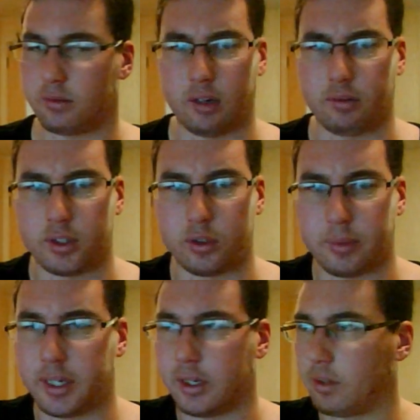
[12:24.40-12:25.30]

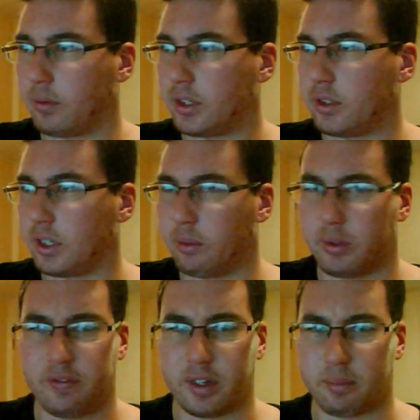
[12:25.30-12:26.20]
WrestleMania, which
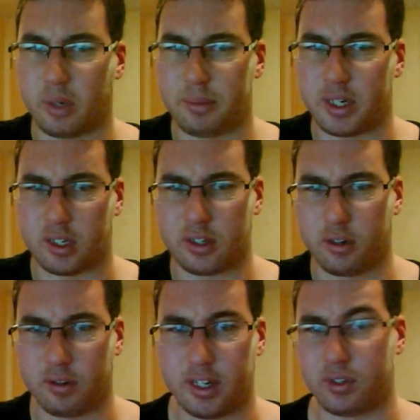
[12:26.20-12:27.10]
we think might be a
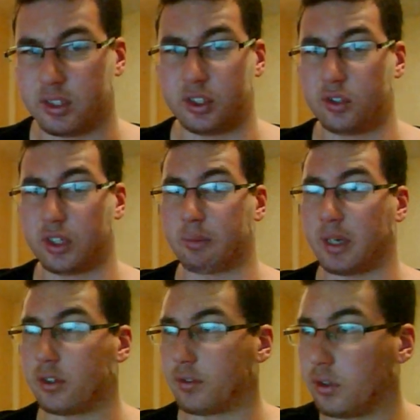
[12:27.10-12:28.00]
career versus street
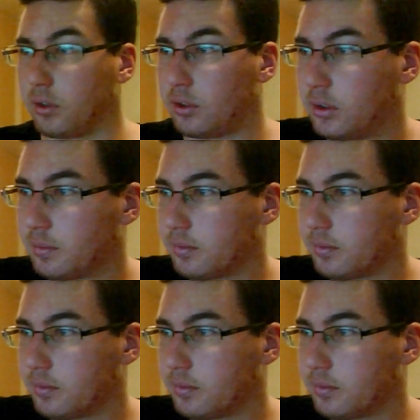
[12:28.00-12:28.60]
match, of course.